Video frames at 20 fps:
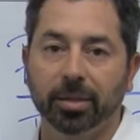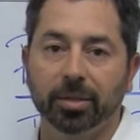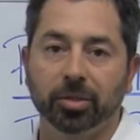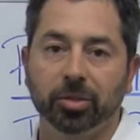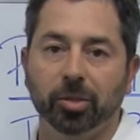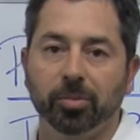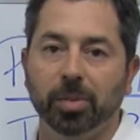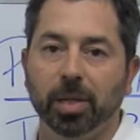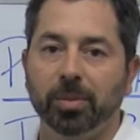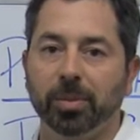
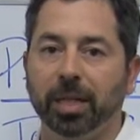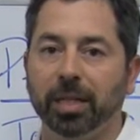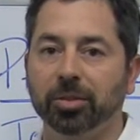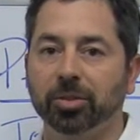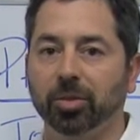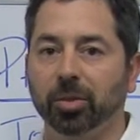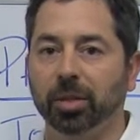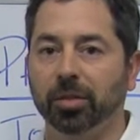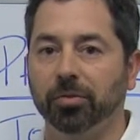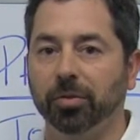So maybe they
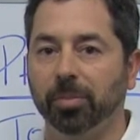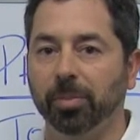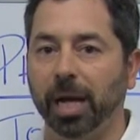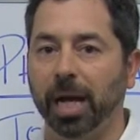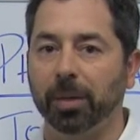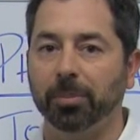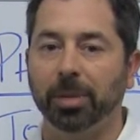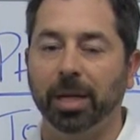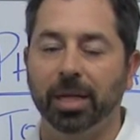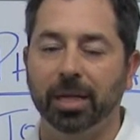saw you for
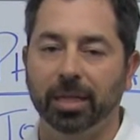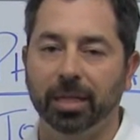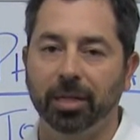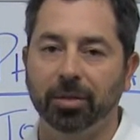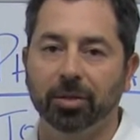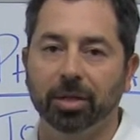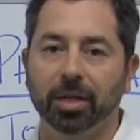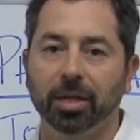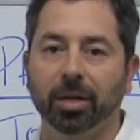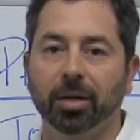back pain a
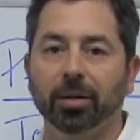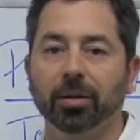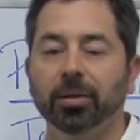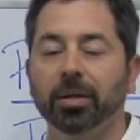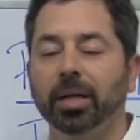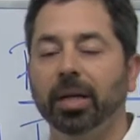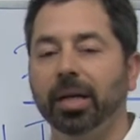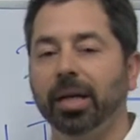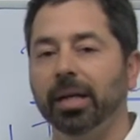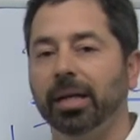year
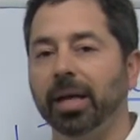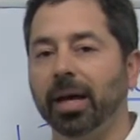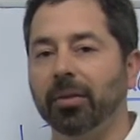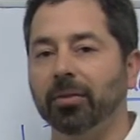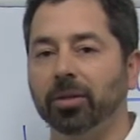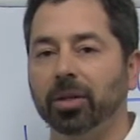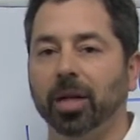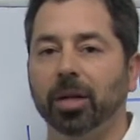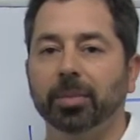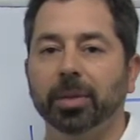ago, now
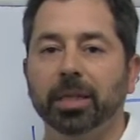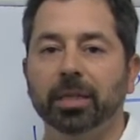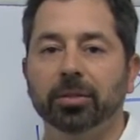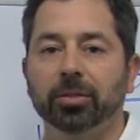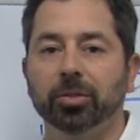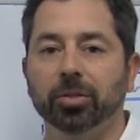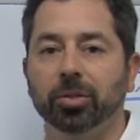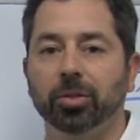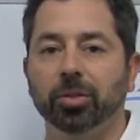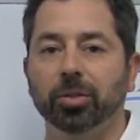they're
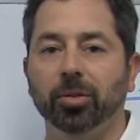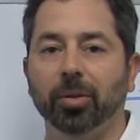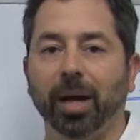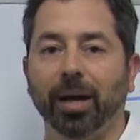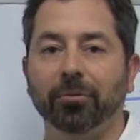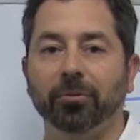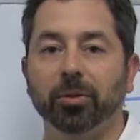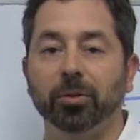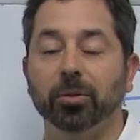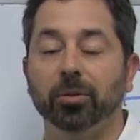coming to you
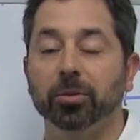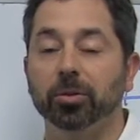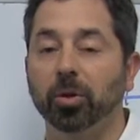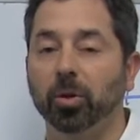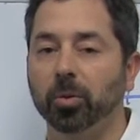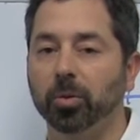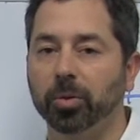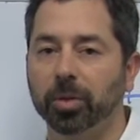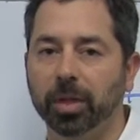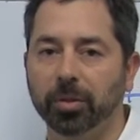after their
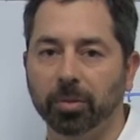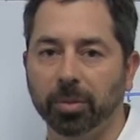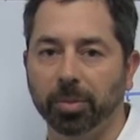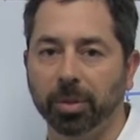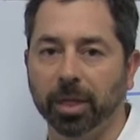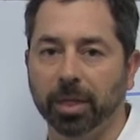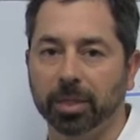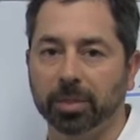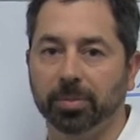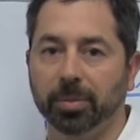total knee
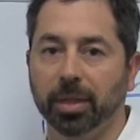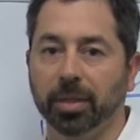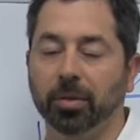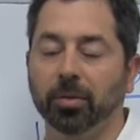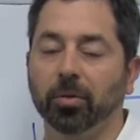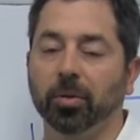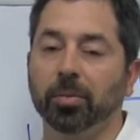replacement.